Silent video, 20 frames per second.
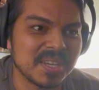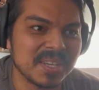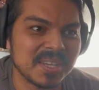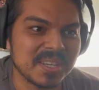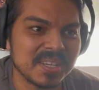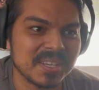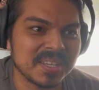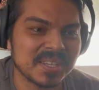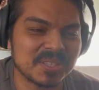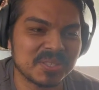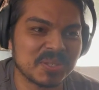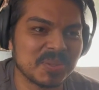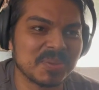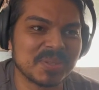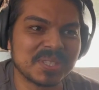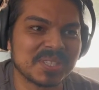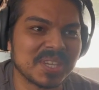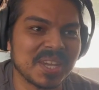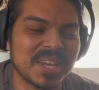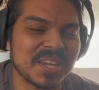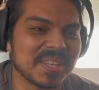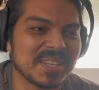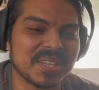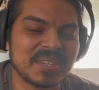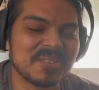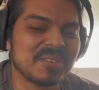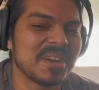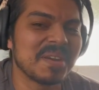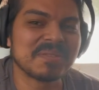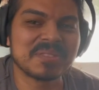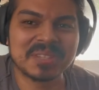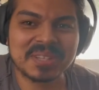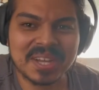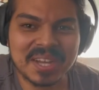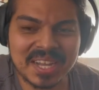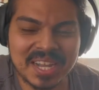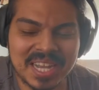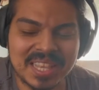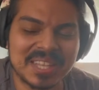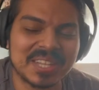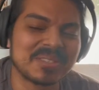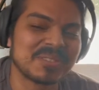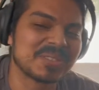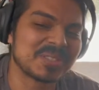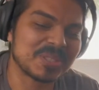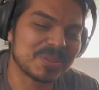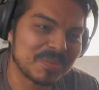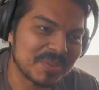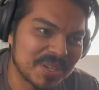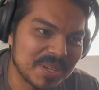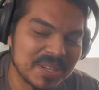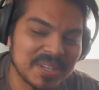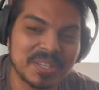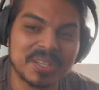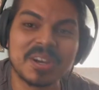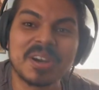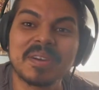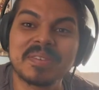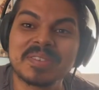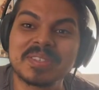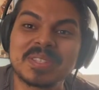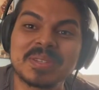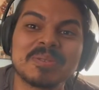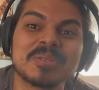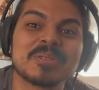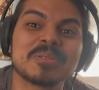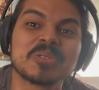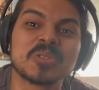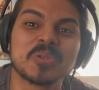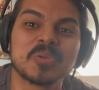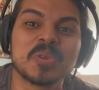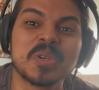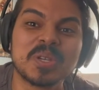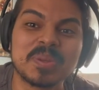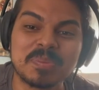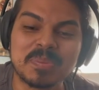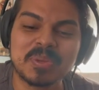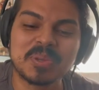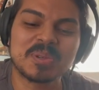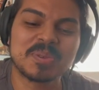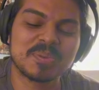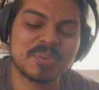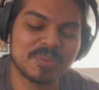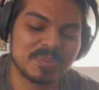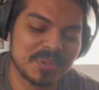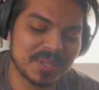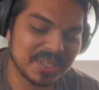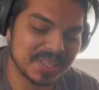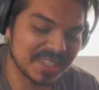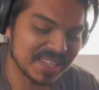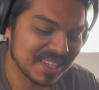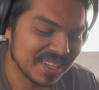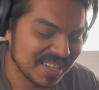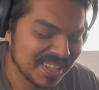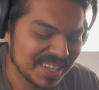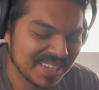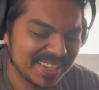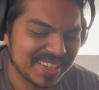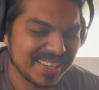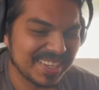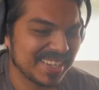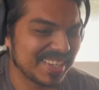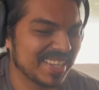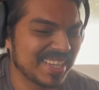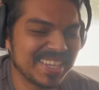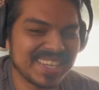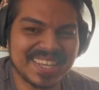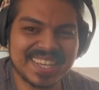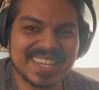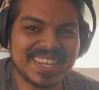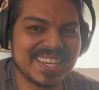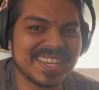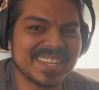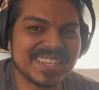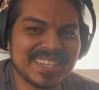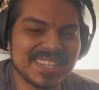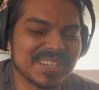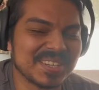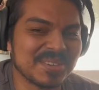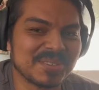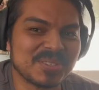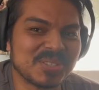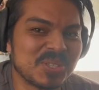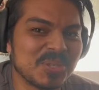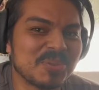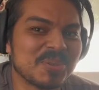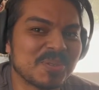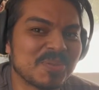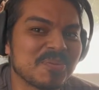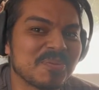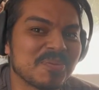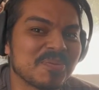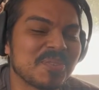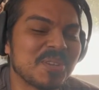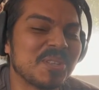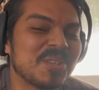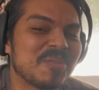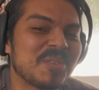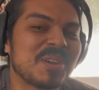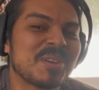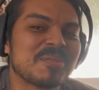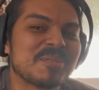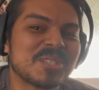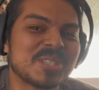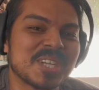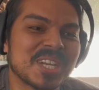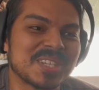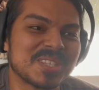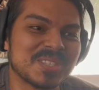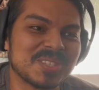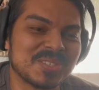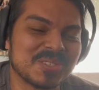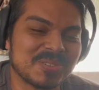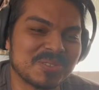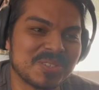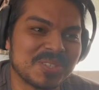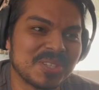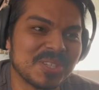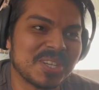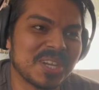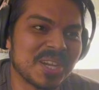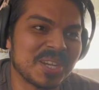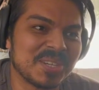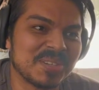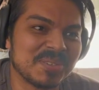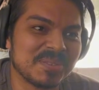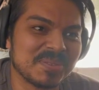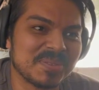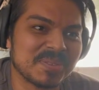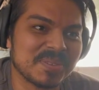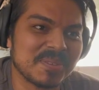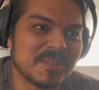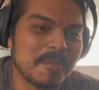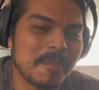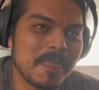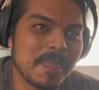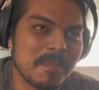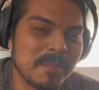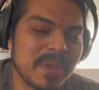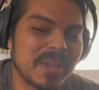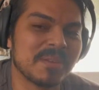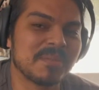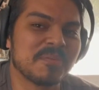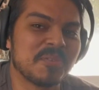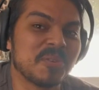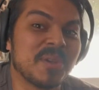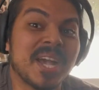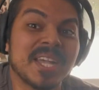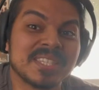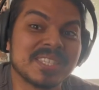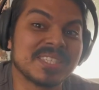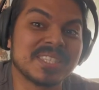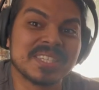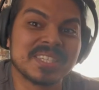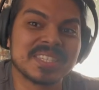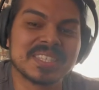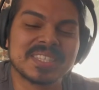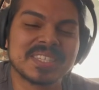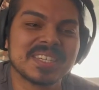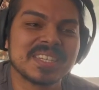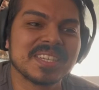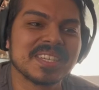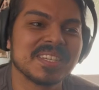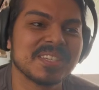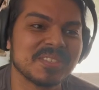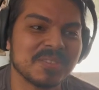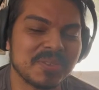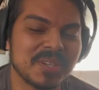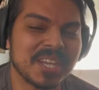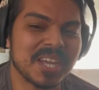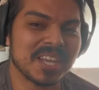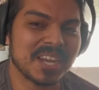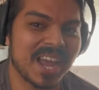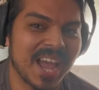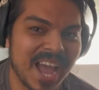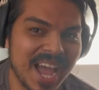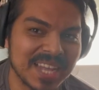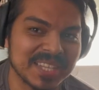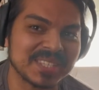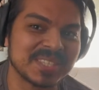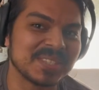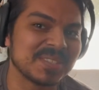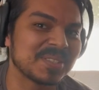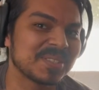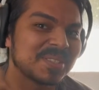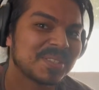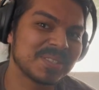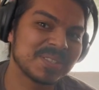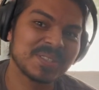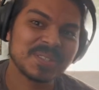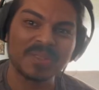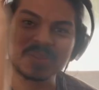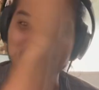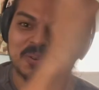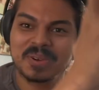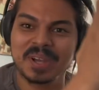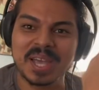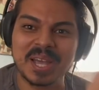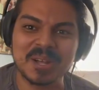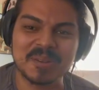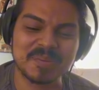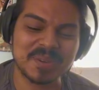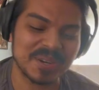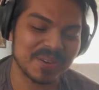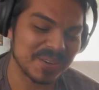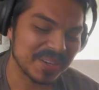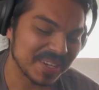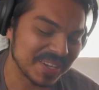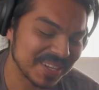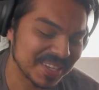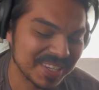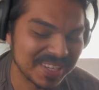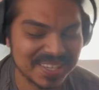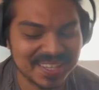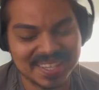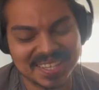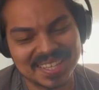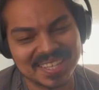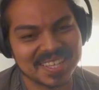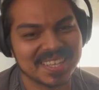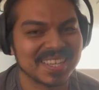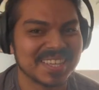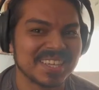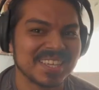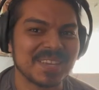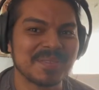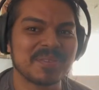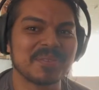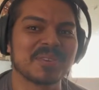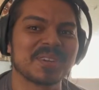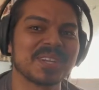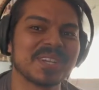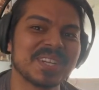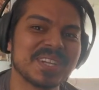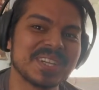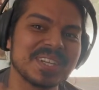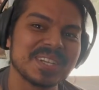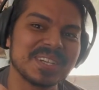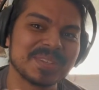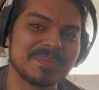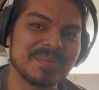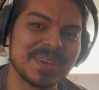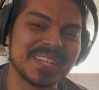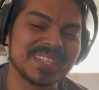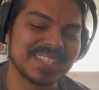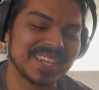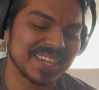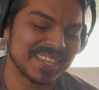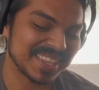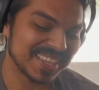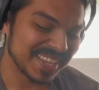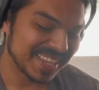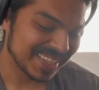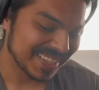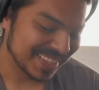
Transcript: because she was saying like you don't have to lie i liked you since the beginning obviously it was so sweet and beautiful but you know she was feeling very rejected so she kind of made him feel hesitant so he kind of had to throw a hail mary if he wanted to maintain that